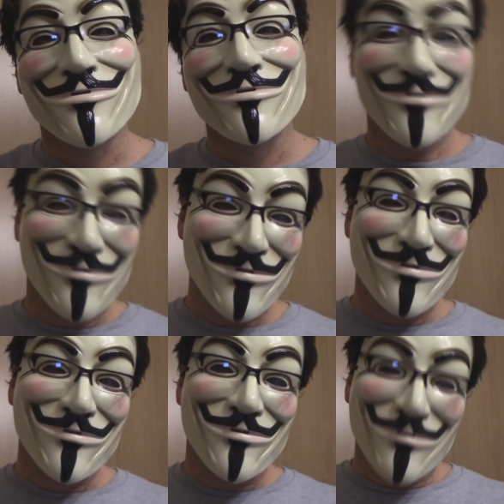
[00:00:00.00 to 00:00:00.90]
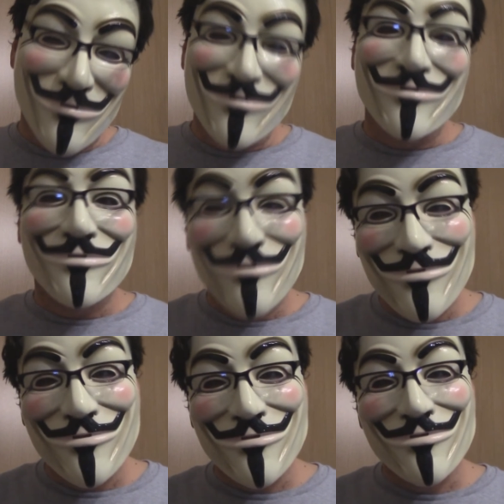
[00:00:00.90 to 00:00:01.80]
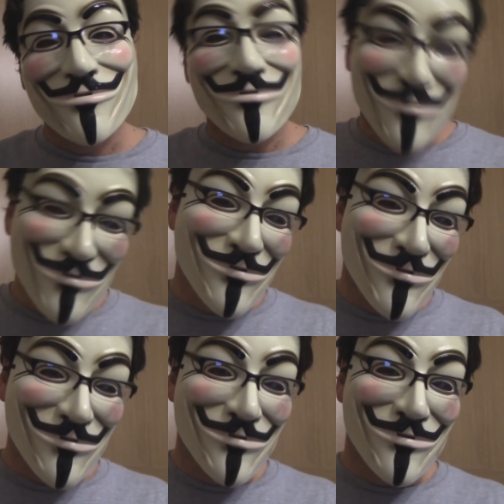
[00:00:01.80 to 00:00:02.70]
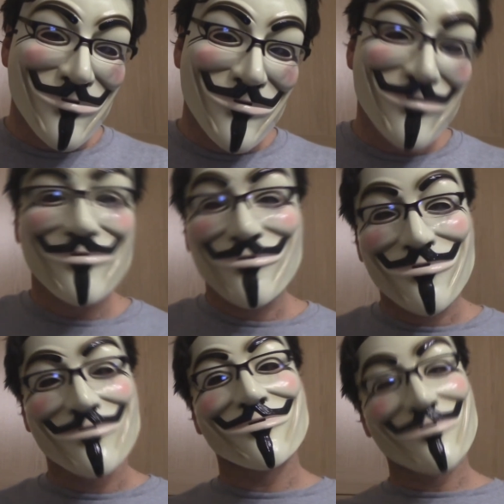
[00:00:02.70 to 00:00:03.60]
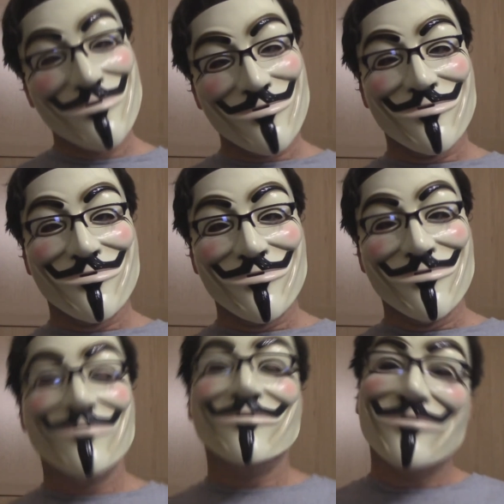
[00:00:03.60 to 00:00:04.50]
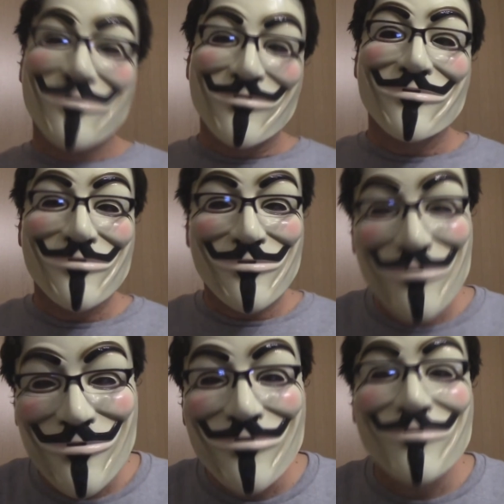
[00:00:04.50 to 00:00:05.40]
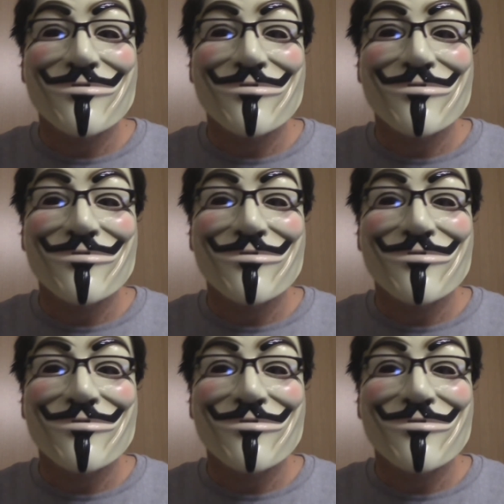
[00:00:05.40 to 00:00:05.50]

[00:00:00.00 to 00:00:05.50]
America funded the rebels in Libya, who were Al-Qaeda, and they're unofficially